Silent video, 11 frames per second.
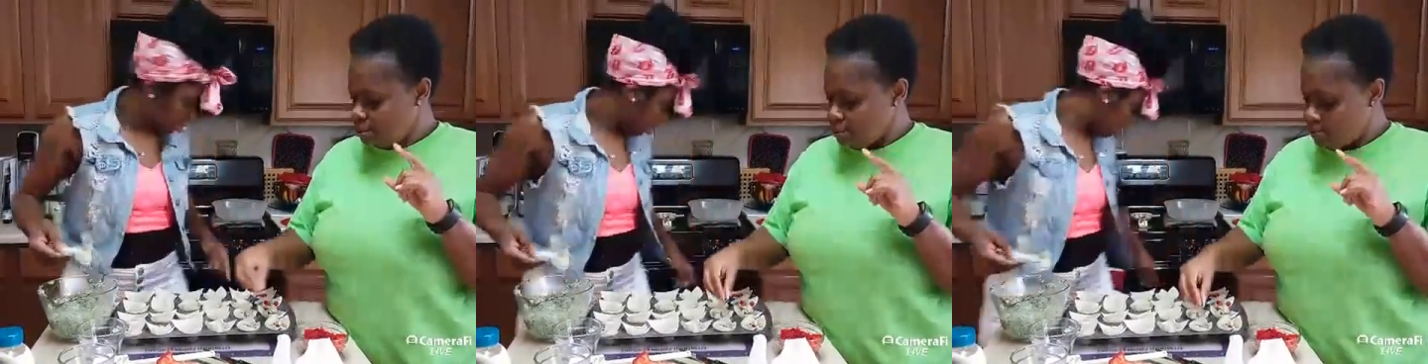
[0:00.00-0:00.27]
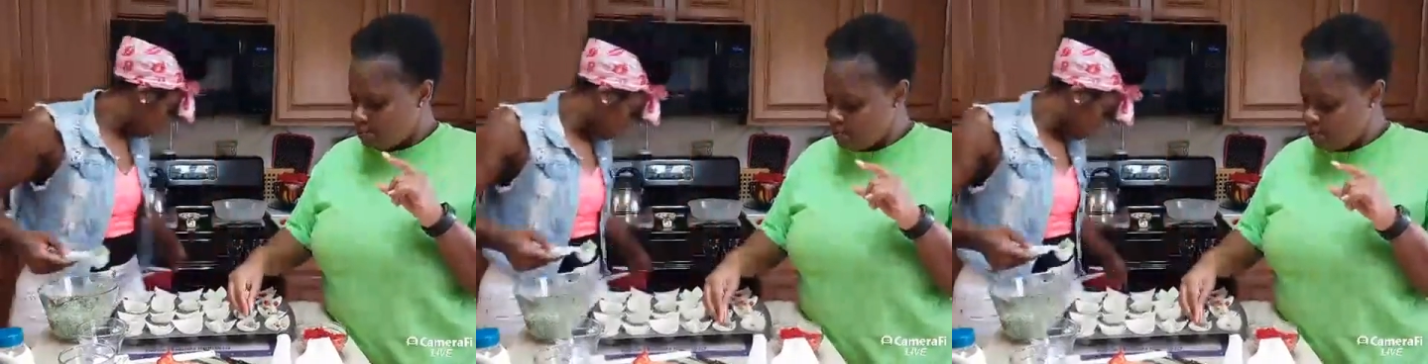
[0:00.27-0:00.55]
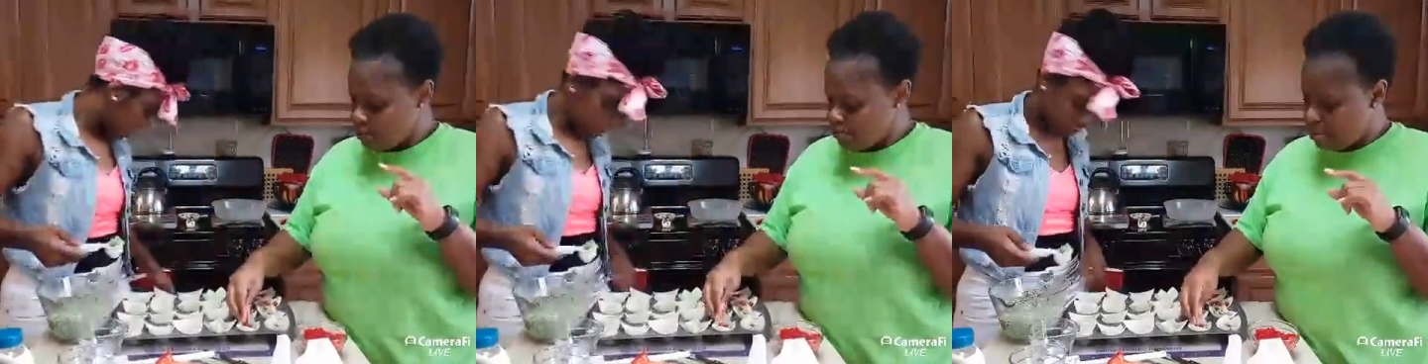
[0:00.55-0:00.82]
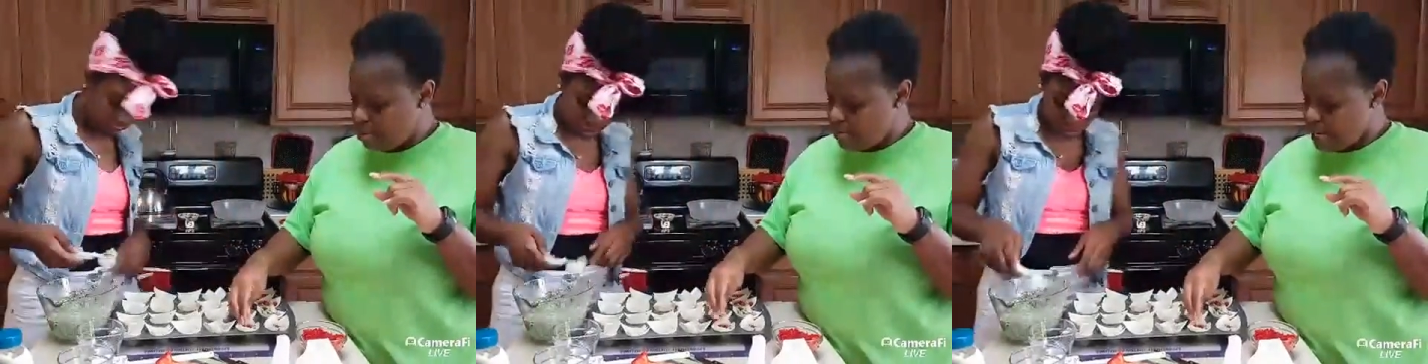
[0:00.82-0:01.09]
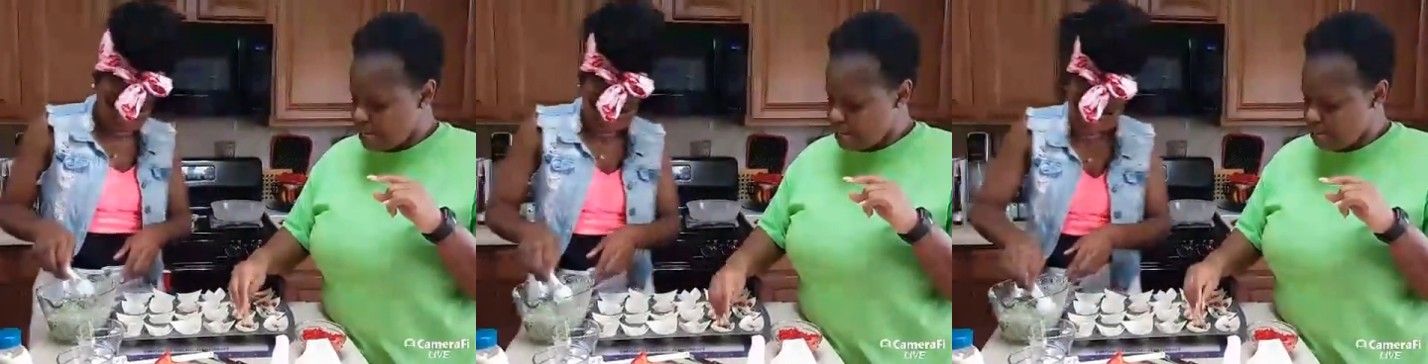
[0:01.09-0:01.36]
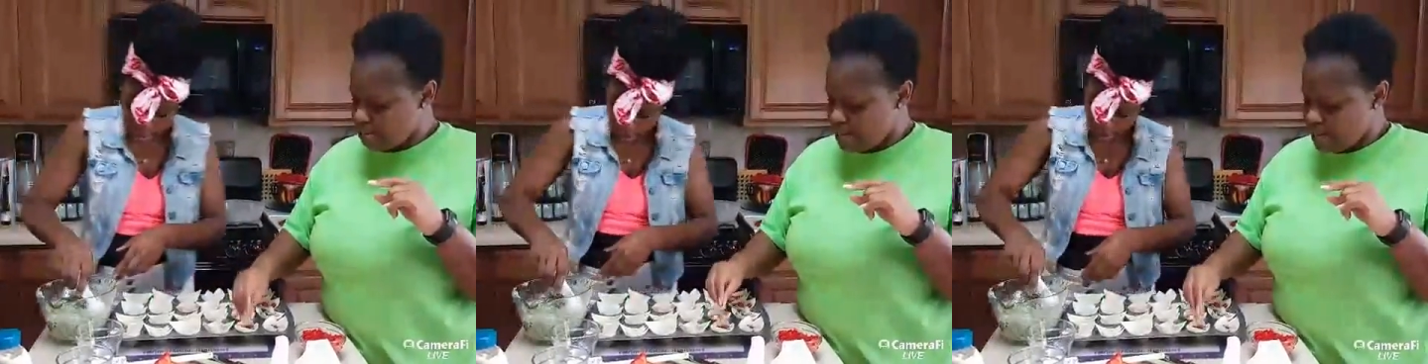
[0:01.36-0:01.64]
Okay, so I don't blow
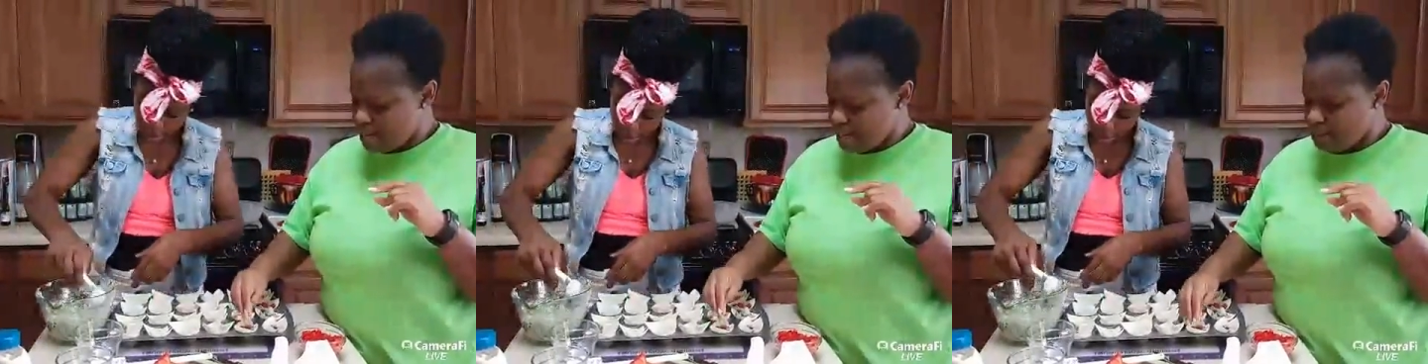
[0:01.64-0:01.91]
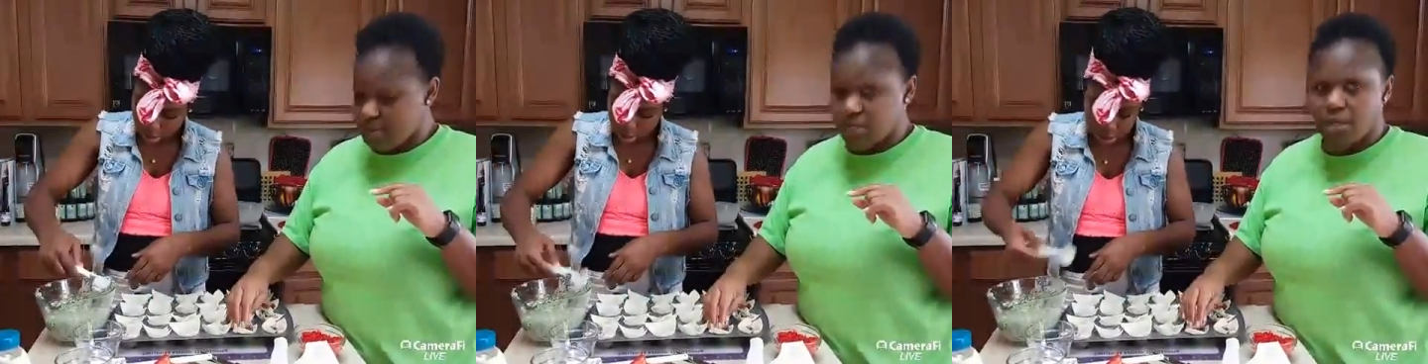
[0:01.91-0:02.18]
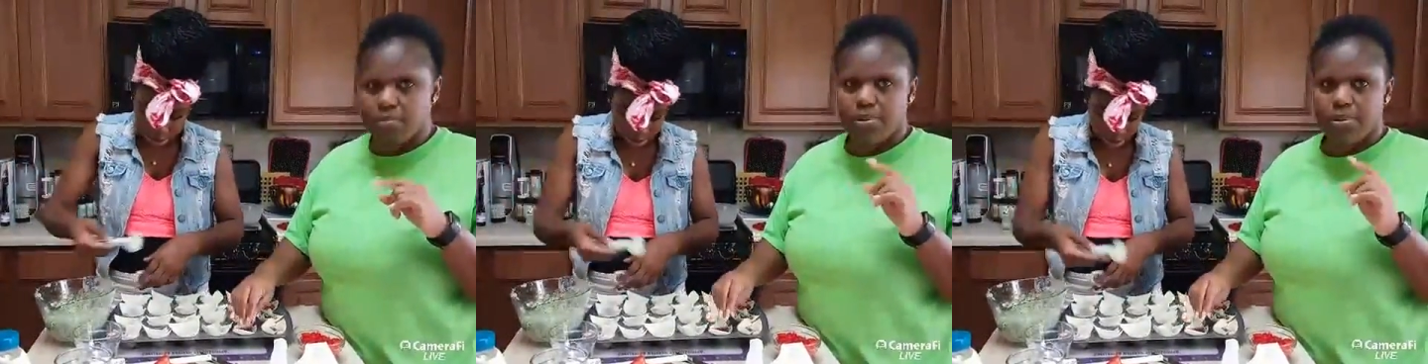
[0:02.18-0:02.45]
my house up.